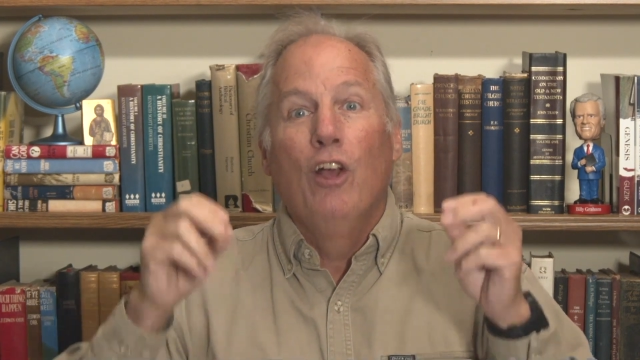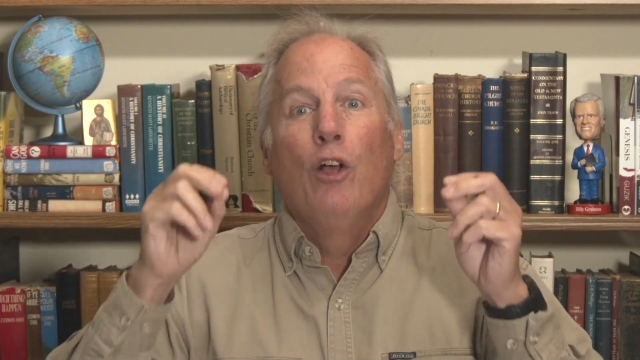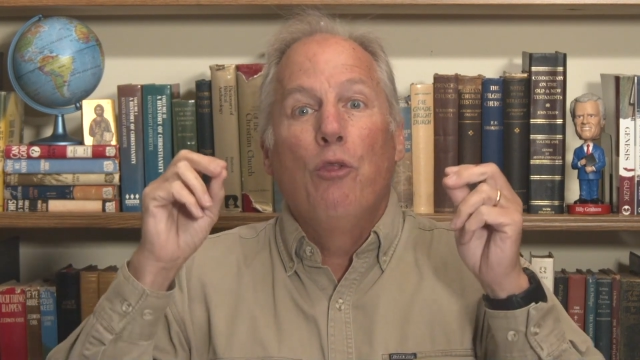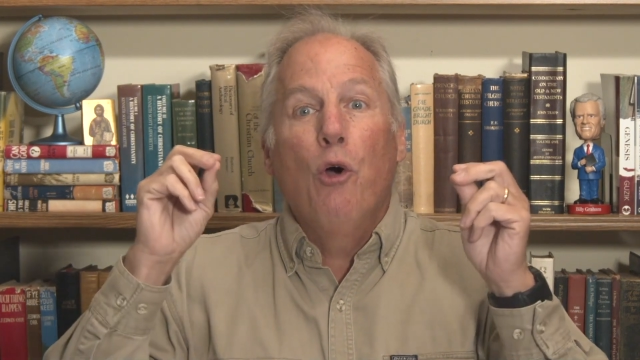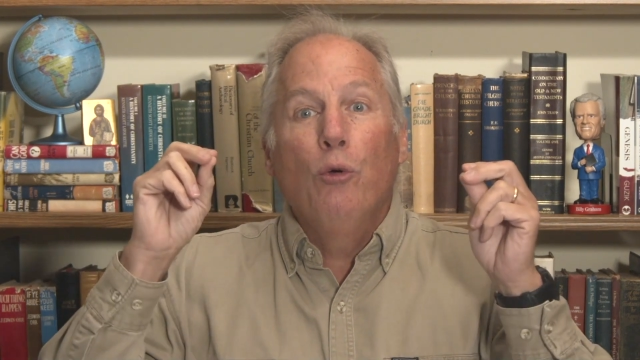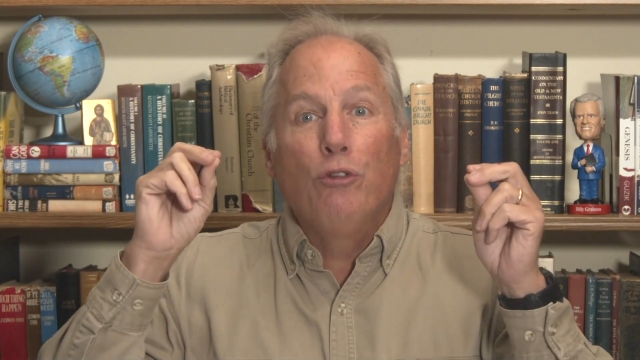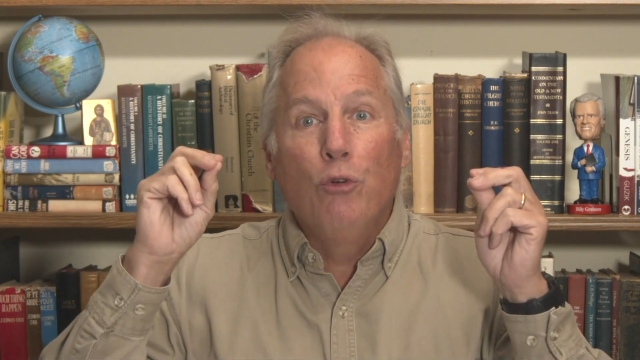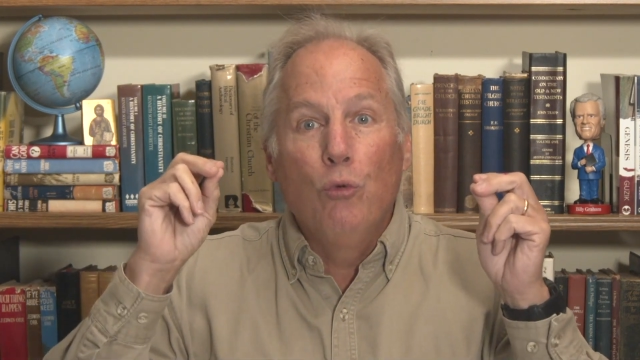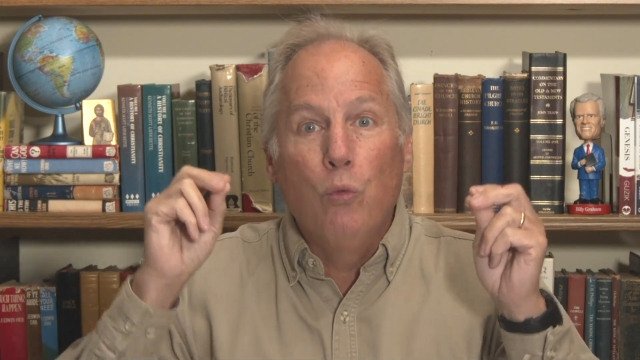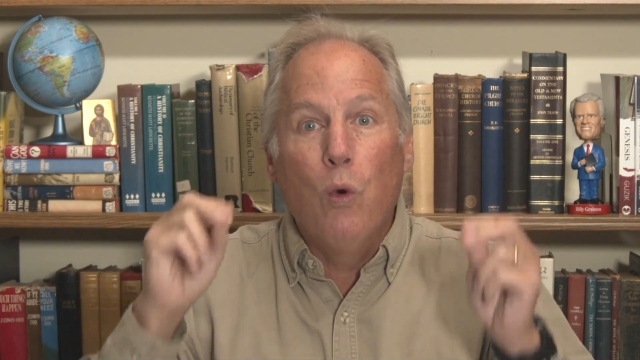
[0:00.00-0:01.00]
Those
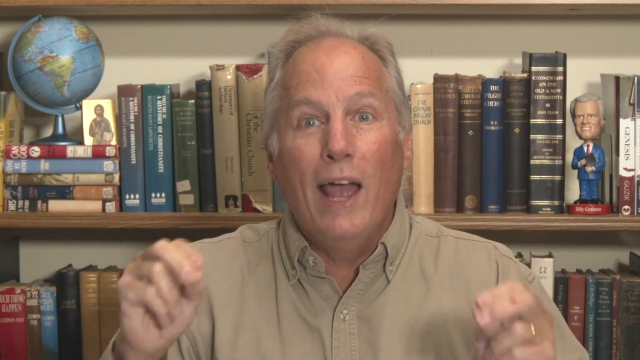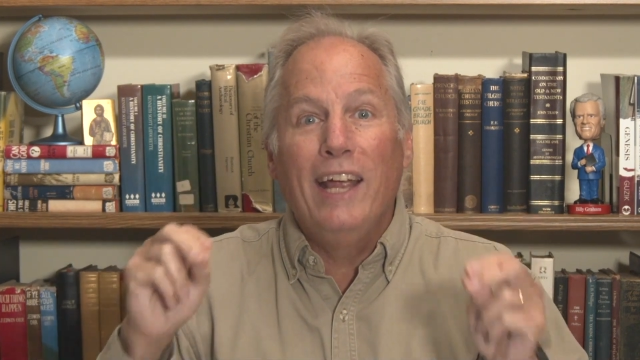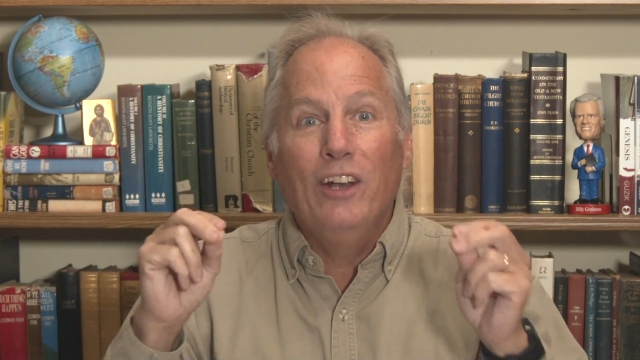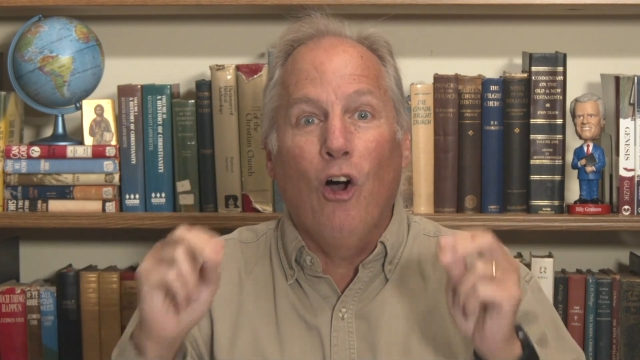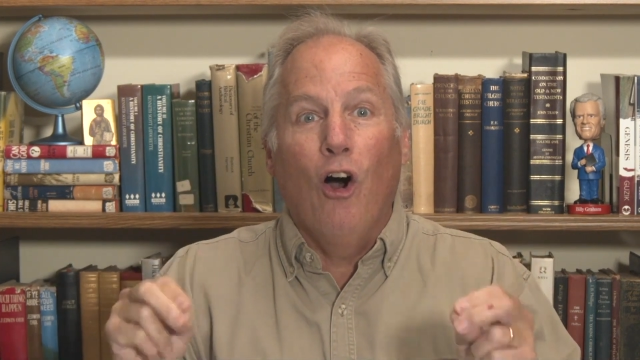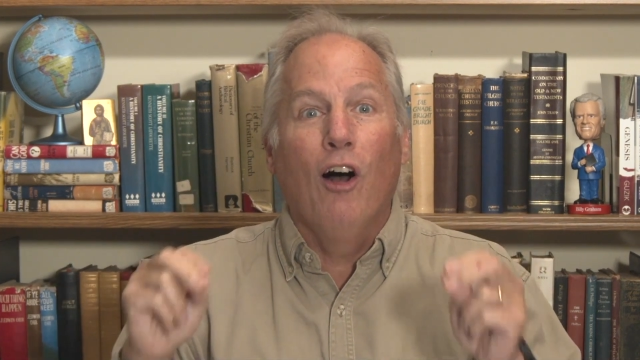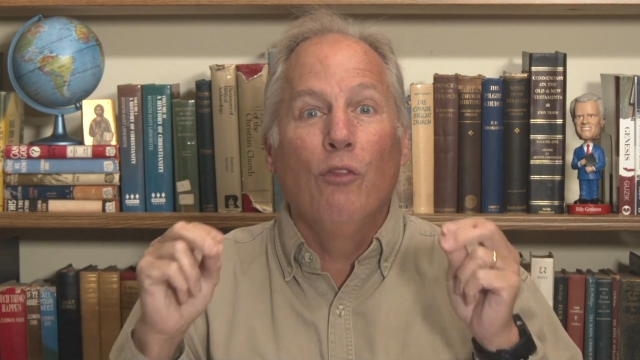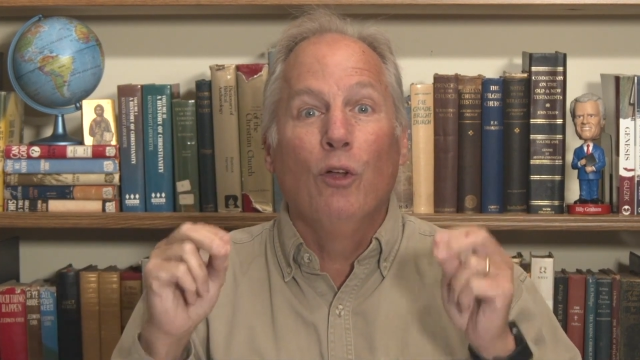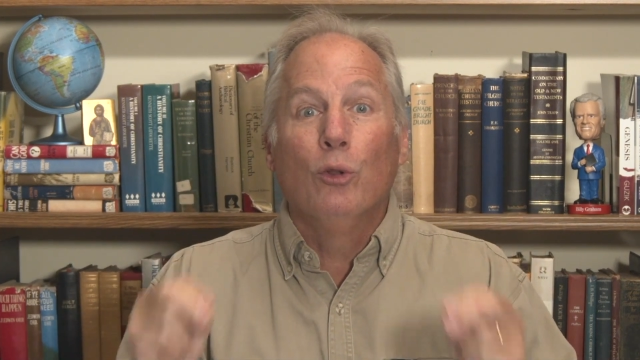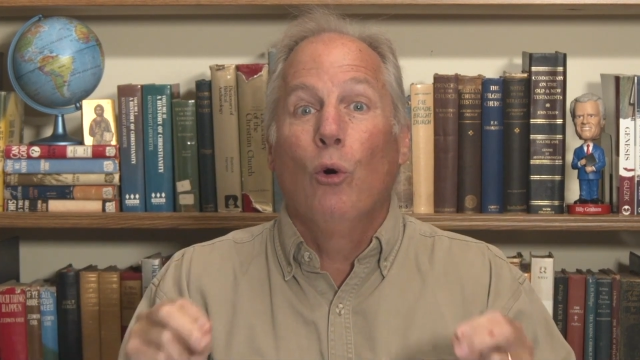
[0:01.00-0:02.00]
who wait on
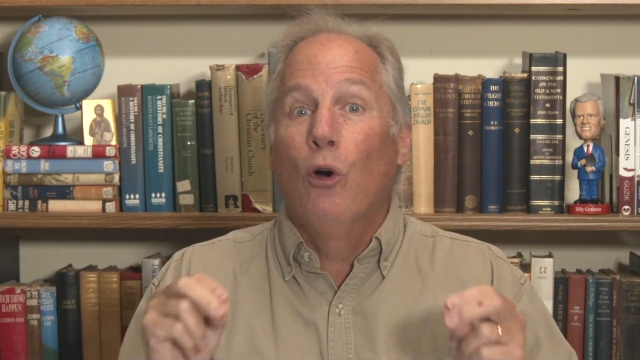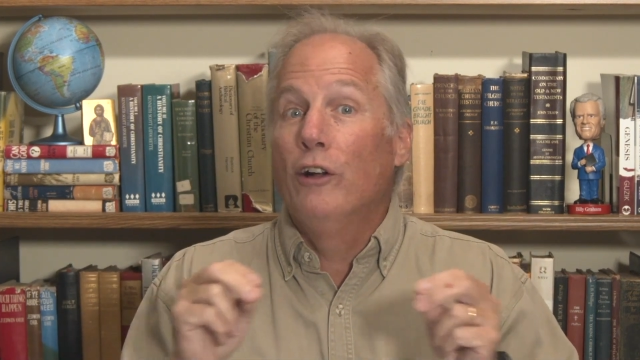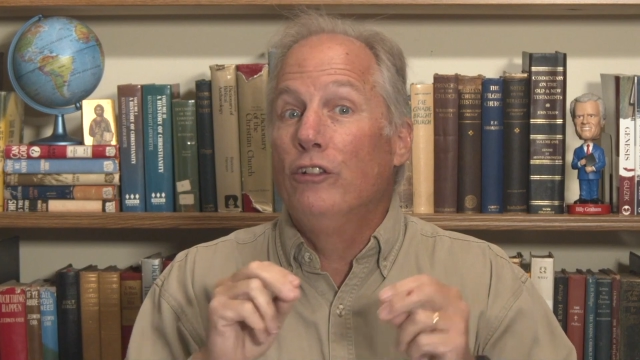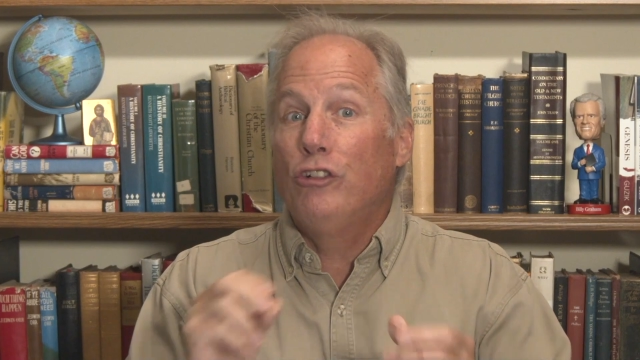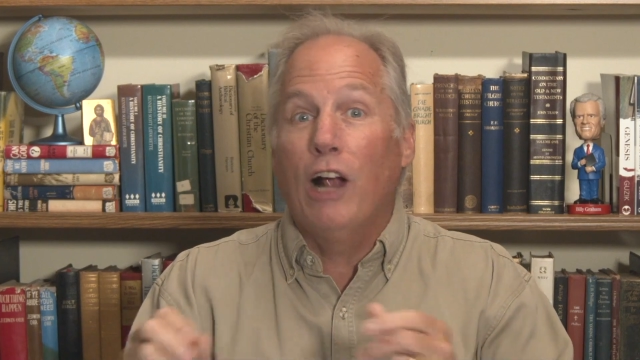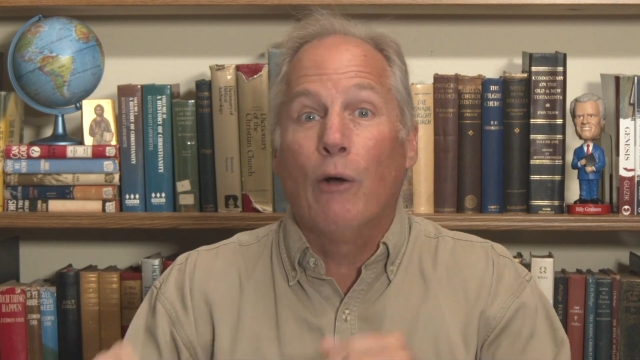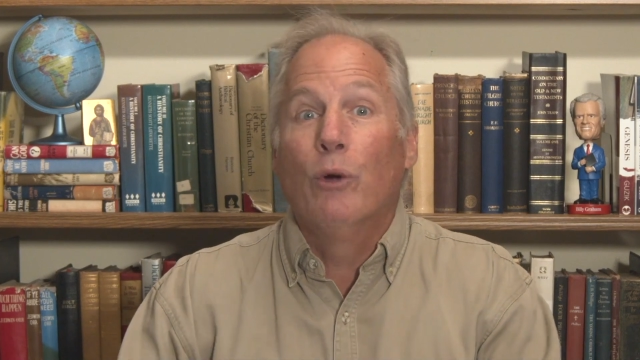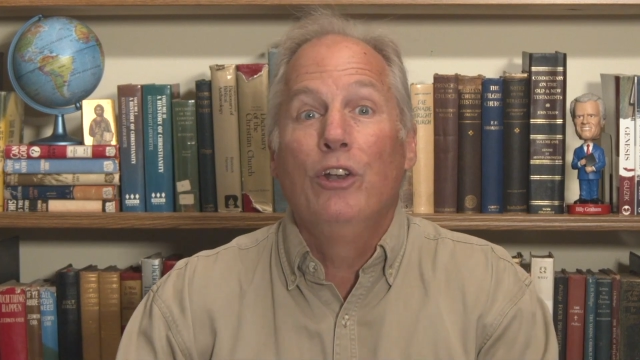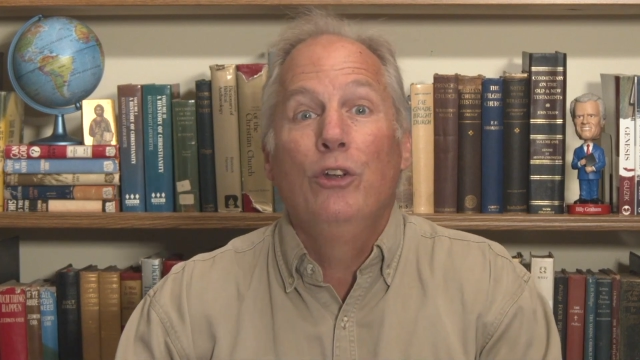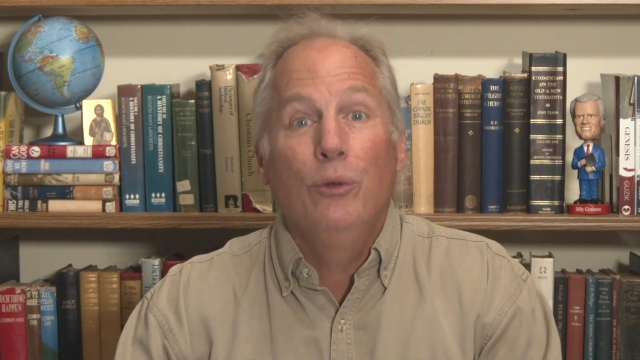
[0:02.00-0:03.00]
the Lord shall
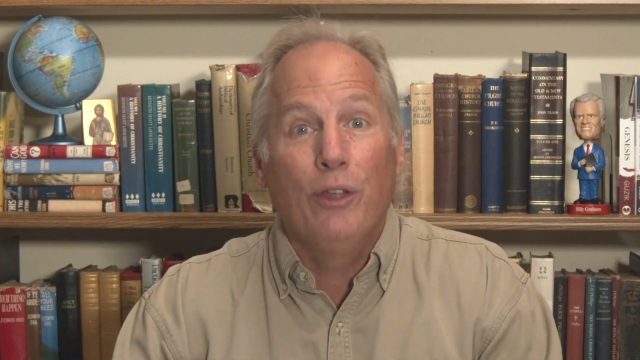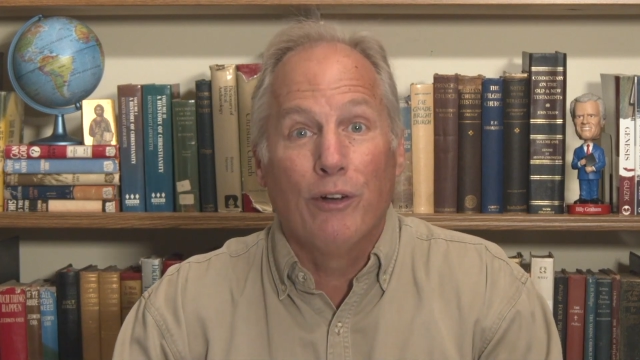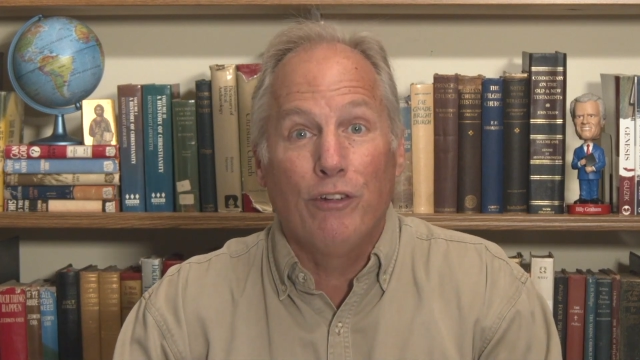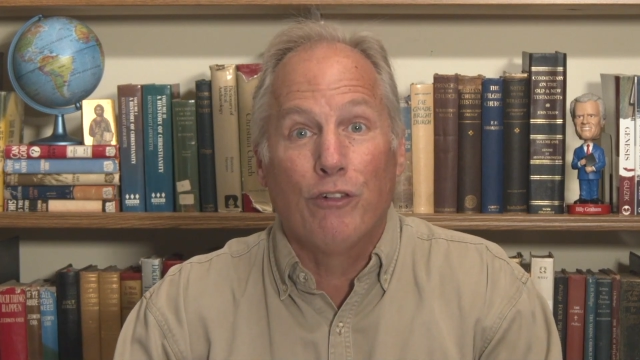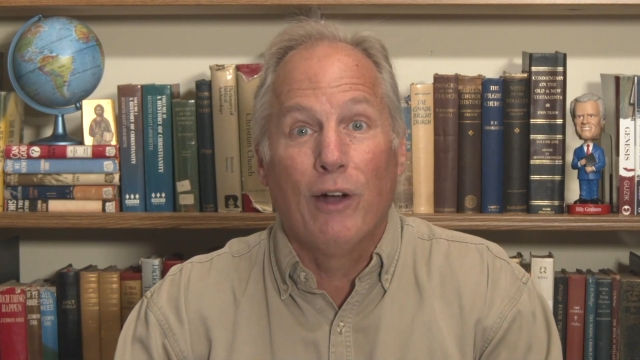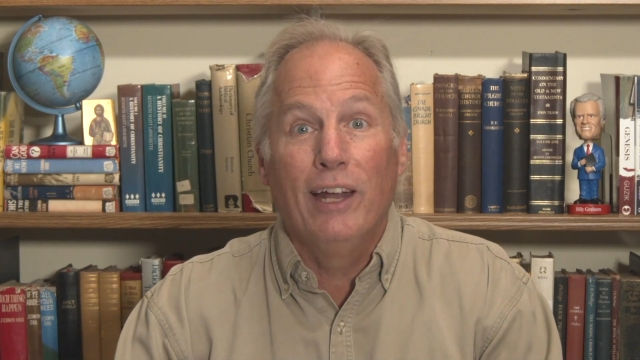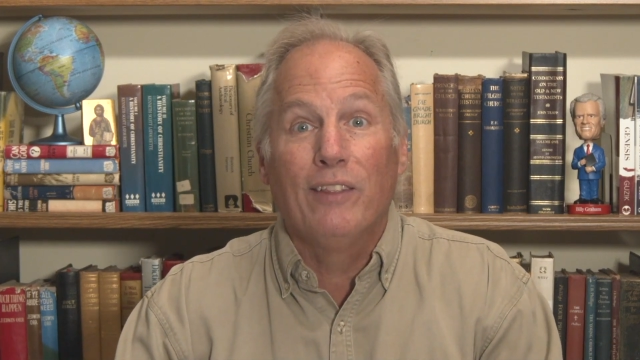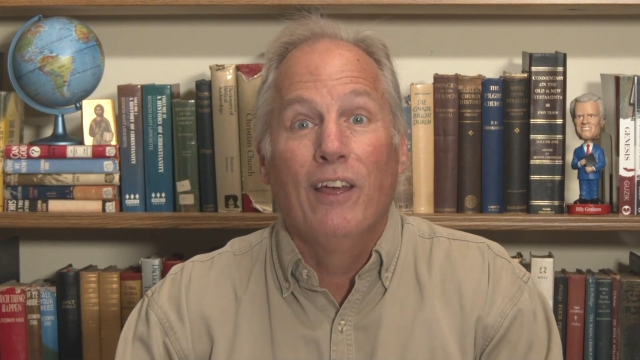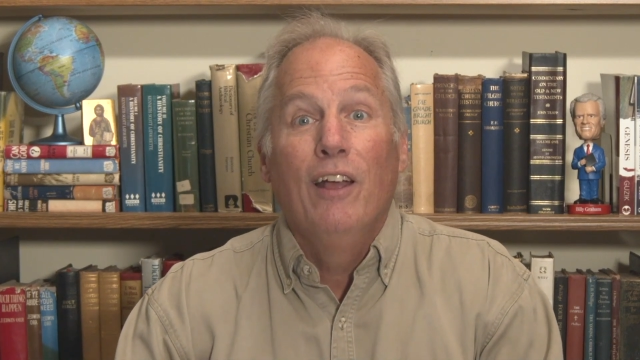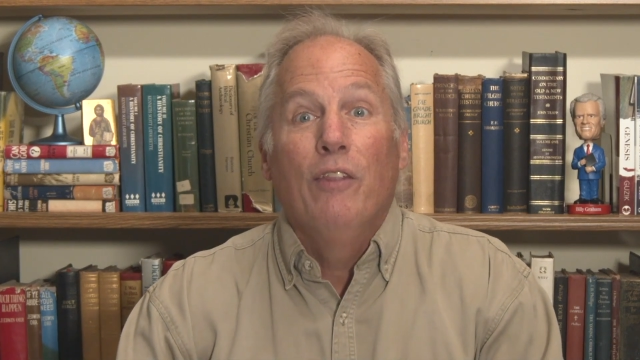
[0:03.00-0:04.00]
renew their strength.